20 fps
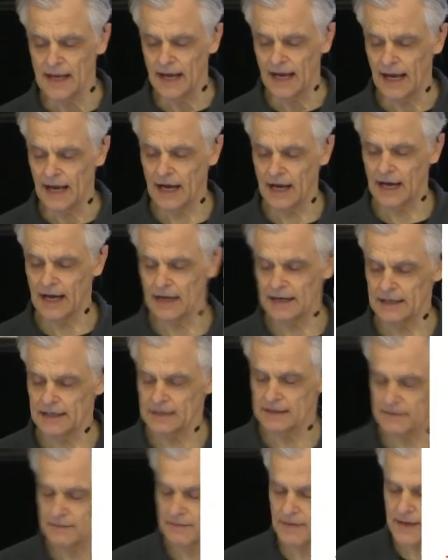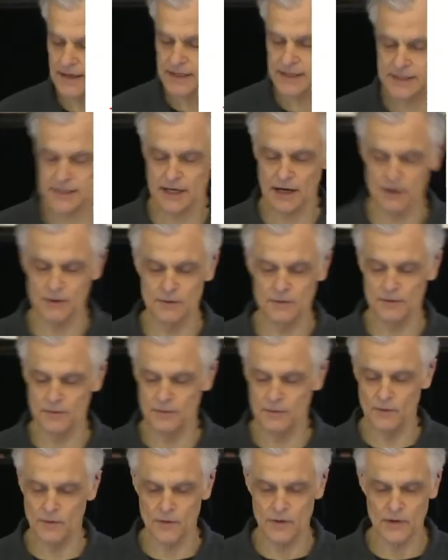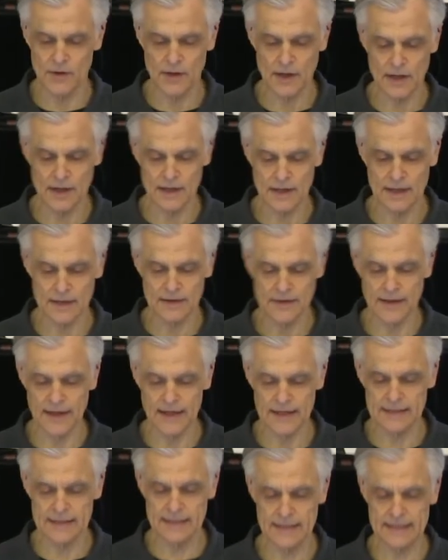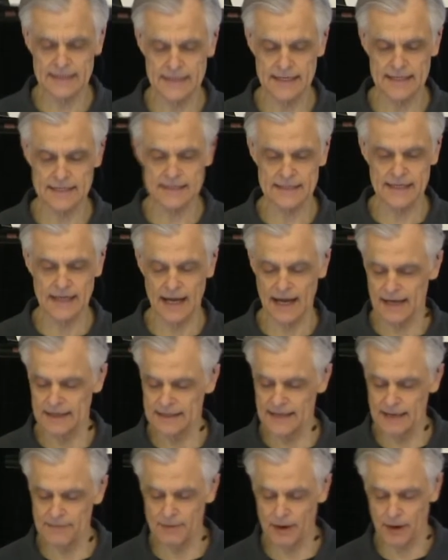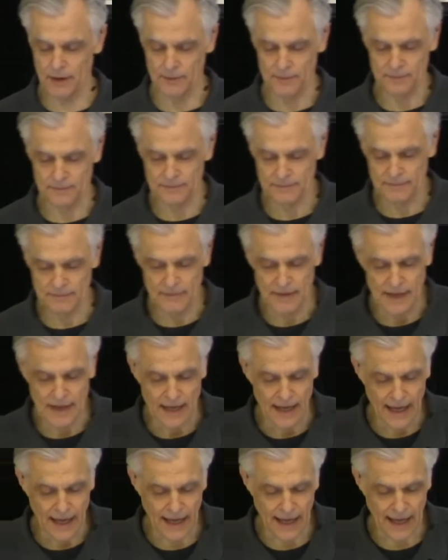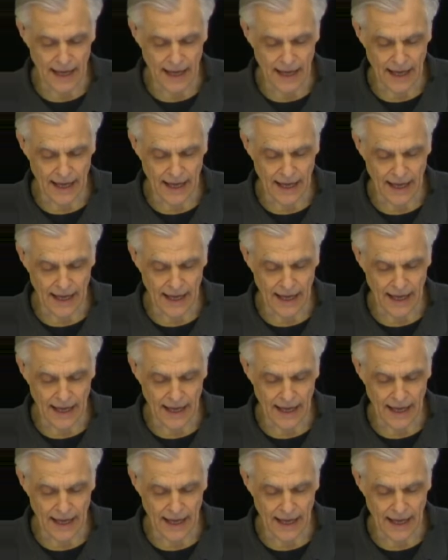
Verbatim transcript: Uh, so the, this is uh, Nebo, and